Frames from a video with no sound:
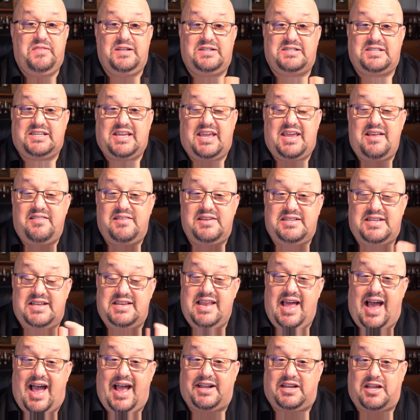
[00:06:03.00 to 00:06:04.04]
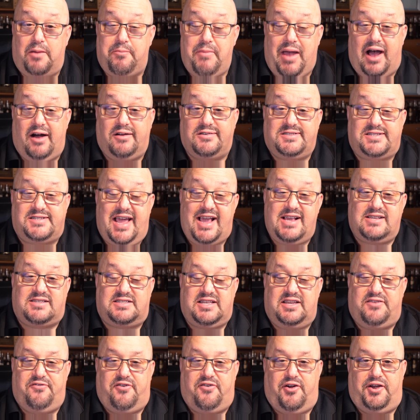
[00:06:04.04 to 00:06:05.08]
the tequila did not come out
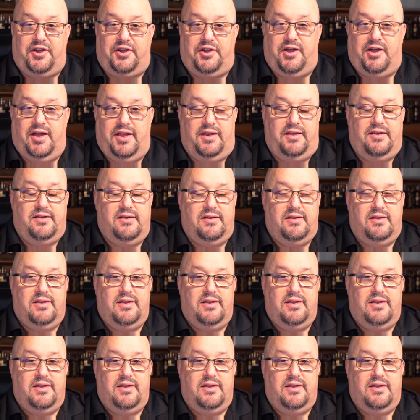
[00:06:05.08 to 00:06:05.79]
tasting very good.